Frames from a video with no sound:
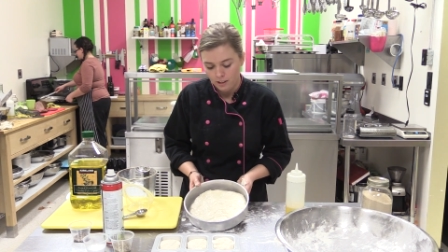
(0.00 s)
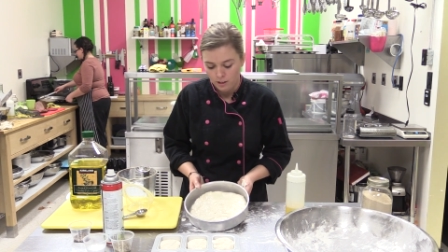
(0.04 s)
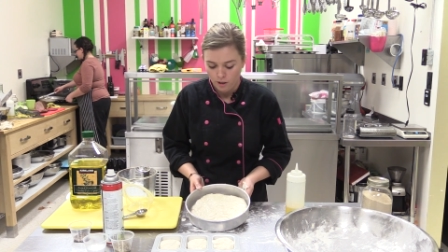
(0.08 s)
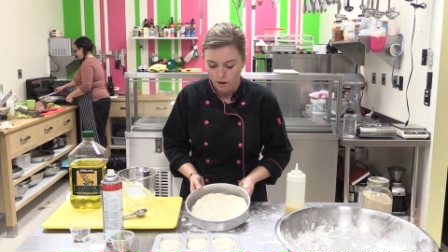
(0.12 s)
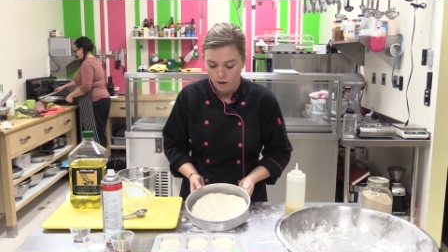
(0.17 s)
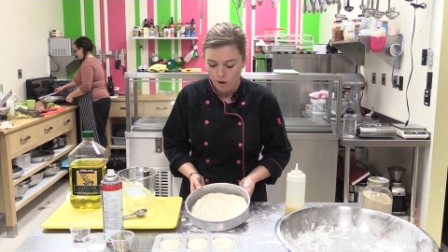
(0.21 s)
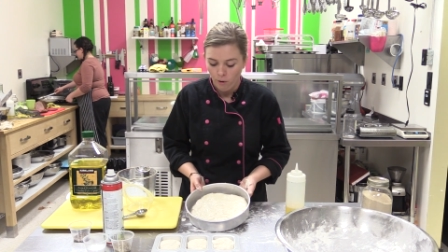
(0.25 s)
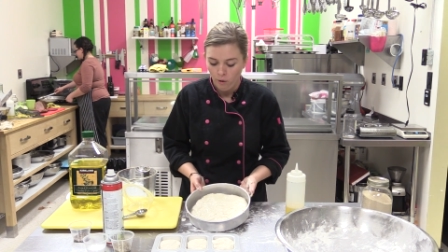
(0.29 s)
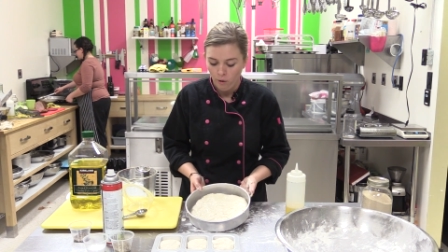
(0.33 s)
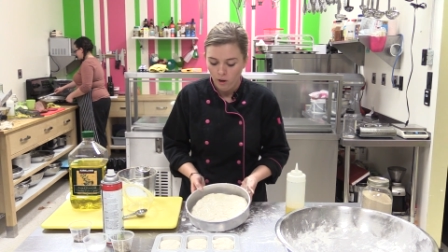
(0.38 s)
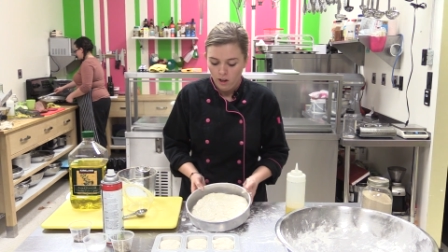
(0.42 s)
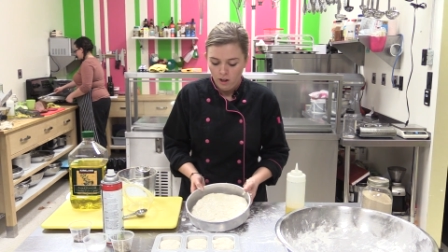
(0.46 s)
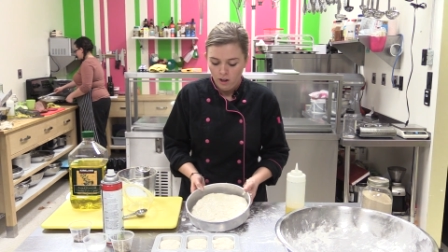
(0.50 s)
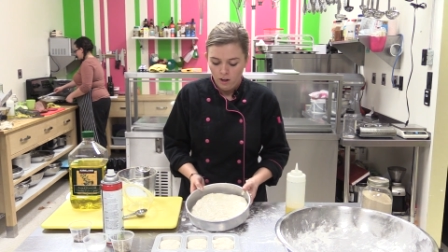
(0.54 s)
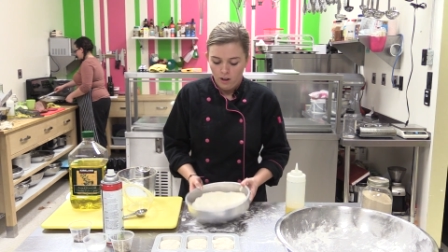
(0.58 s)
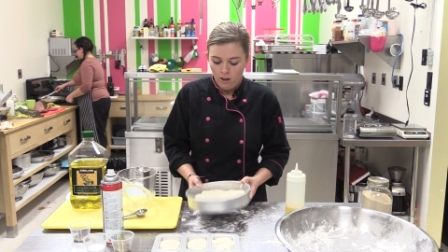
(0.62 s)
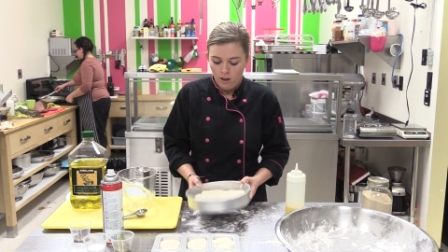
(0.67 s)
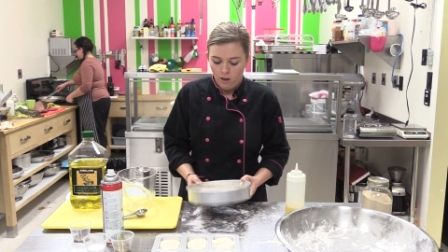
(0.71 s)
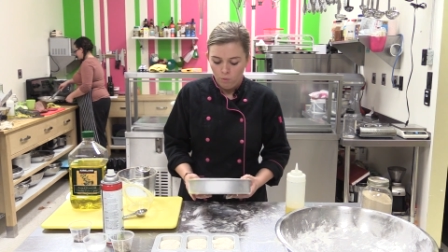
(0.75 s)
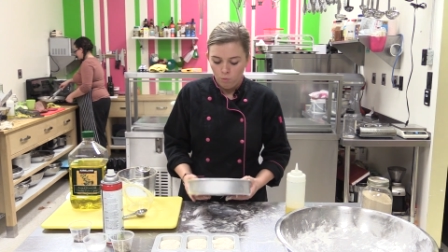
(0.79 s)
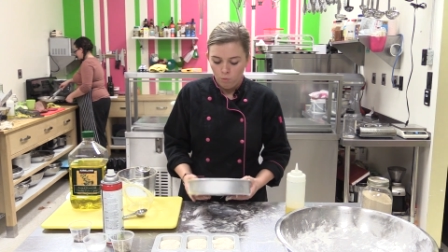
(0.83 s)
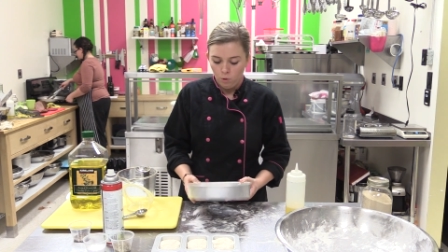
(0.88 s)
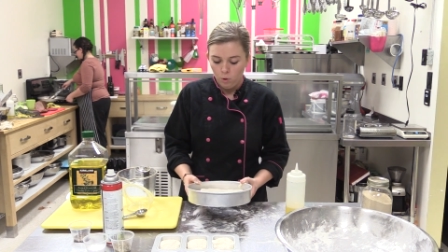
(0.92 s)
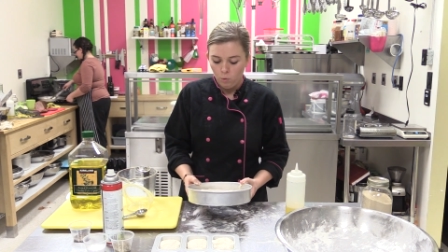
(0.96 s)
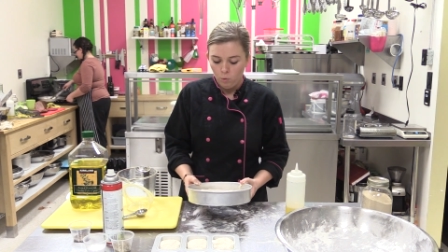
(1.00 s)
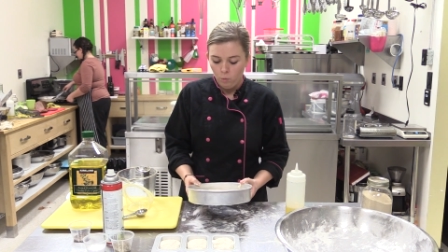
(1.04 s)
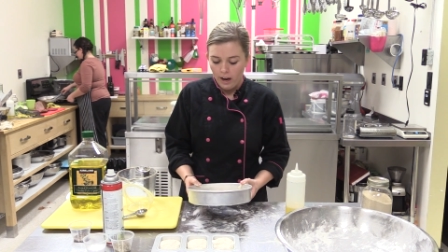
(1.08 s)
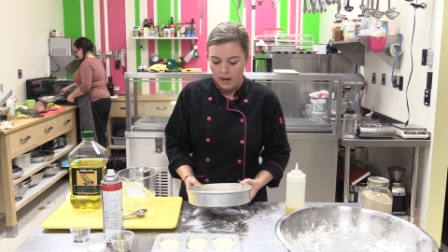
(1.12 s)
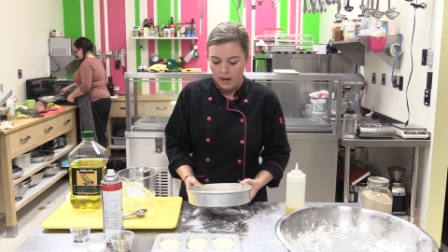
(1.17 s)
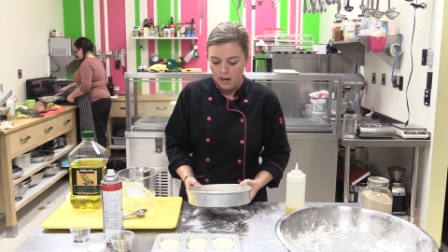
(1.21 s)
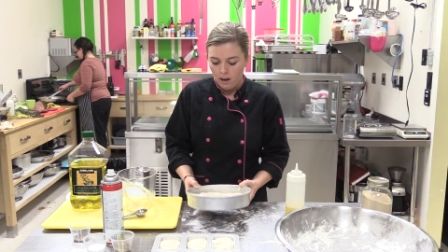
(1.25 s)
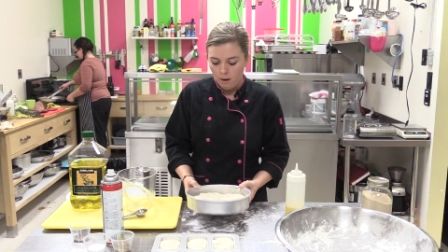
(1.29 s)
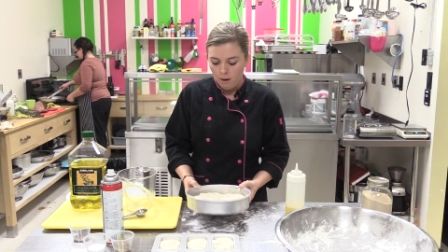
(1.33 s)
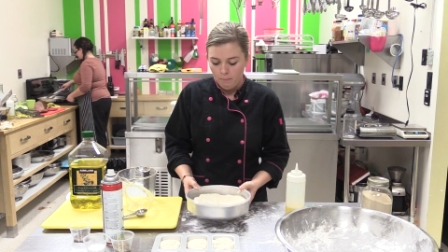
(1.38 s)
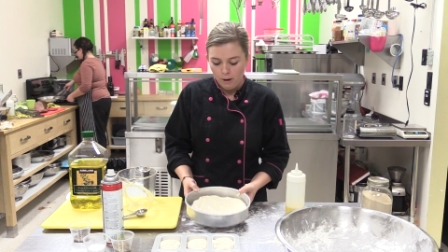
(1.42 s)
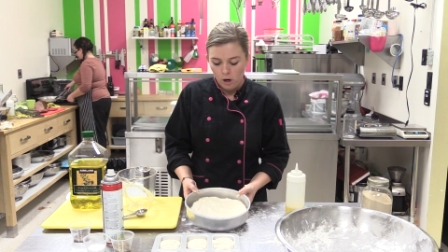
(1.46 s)
So we'll
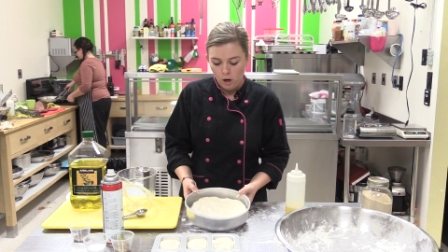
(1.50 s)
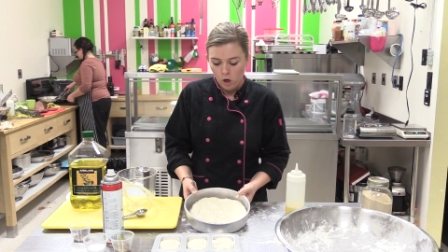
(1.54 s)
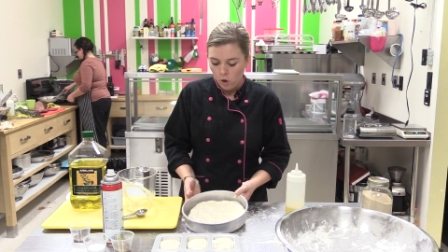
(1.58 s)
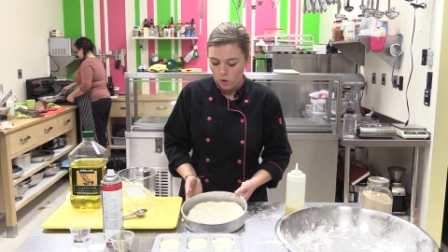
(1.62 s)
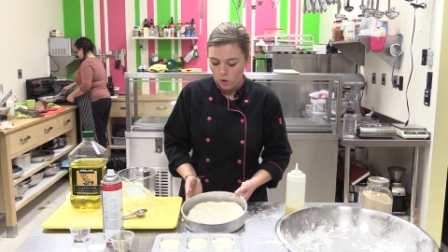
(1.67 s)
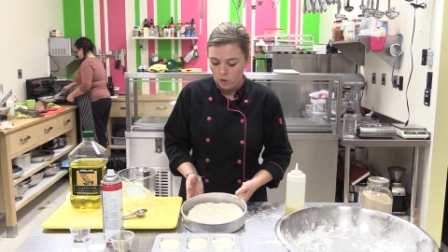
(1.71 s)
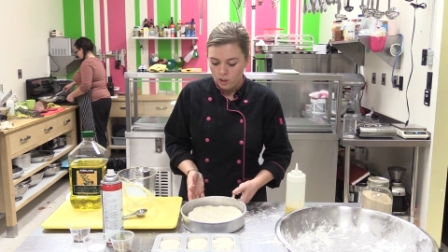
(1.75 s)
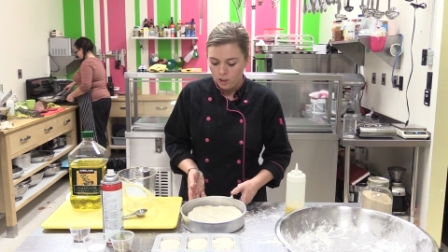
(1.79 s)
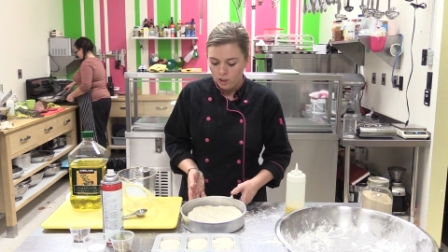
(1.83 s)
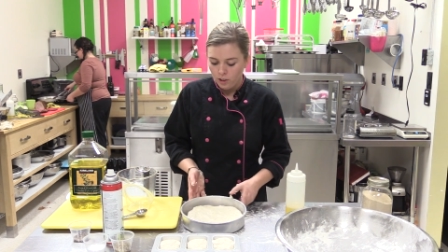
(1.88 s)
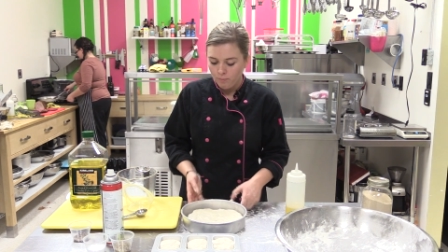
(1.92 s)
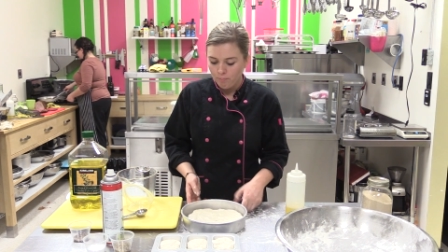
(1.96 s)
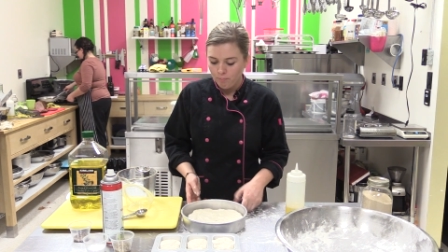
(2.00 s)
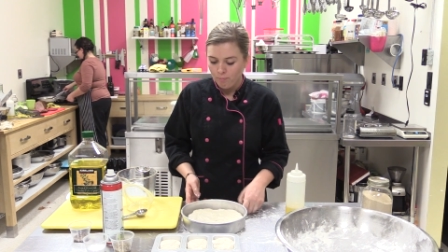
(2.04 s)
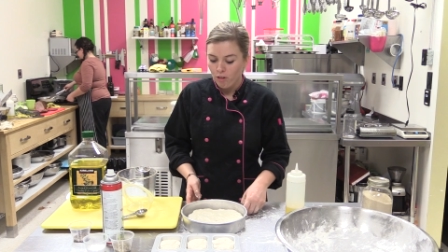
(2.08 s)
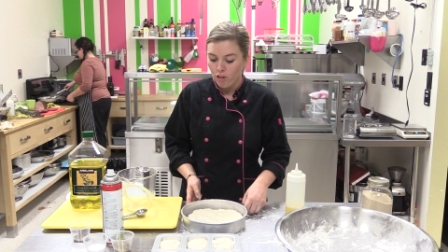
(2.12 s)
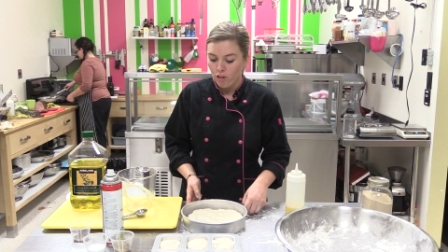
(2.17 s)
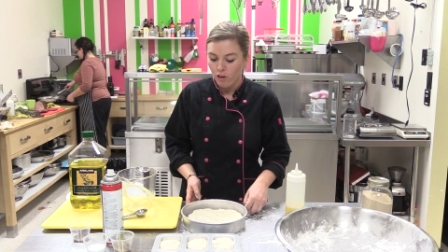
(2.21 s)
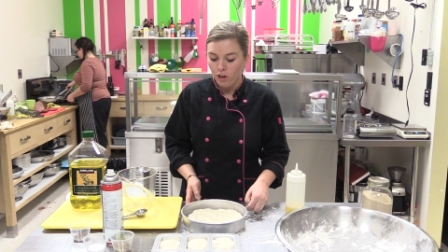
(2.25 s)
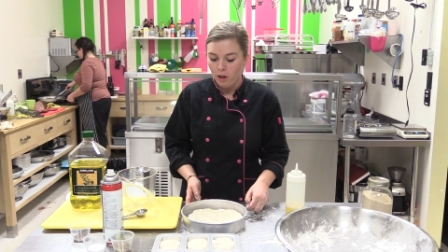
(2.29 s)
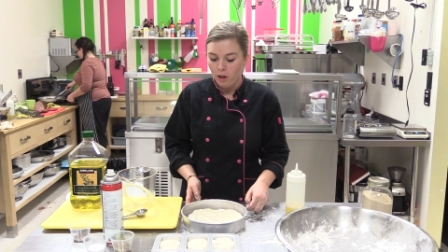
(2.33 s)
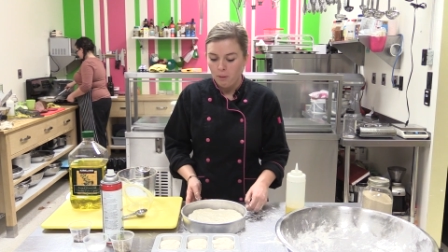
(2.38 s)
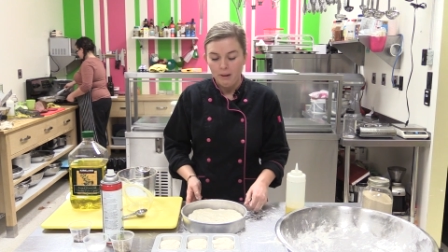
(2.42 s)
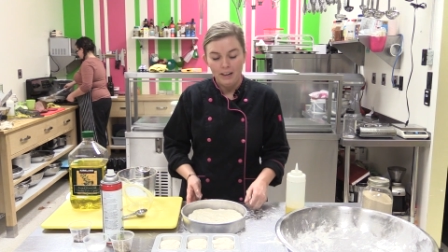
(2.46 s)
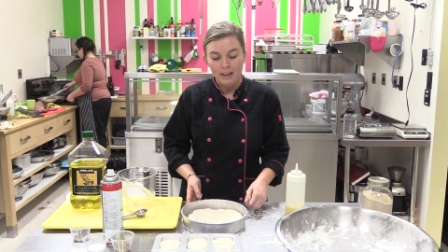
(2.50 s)
wait about 30